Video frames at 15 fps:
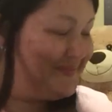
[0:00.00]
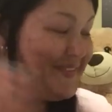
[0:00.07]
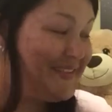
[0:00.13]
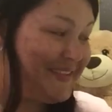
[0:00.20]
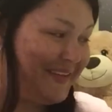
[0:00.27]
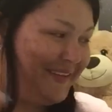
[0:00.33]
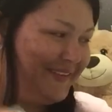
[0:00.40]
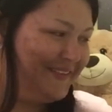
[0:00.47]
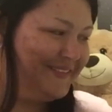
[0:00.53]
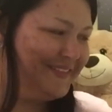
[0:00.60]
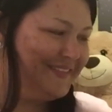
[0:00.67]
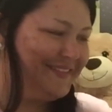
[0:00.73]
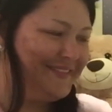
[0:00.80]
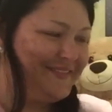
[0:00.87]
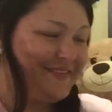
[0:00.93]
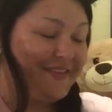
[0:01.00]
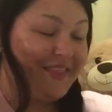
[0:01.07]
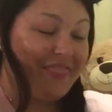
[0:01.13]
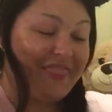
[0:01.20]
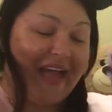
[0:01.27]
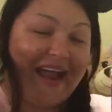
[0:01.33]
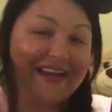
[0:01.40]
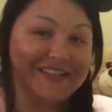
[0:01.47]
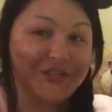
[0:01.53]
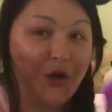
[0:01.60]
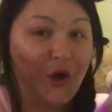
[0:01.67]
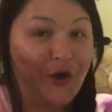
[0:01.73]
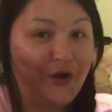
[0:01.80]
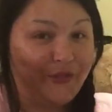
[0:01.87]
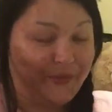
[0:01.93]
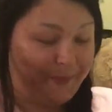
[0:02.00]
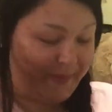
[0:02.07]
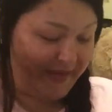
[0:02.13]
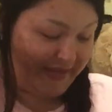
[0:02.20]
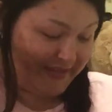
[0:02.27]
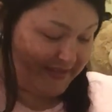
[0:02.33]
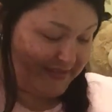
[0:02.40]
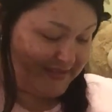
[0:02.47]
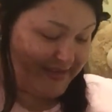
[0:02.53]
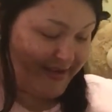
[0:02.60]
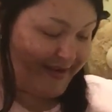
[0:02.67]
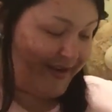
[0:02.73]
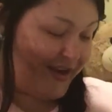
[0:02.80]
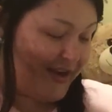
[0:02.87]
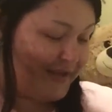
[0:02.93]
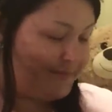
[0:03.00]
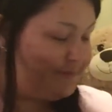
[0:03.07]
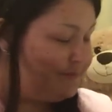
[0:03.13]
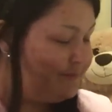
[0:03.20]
So that is all the pins that I got.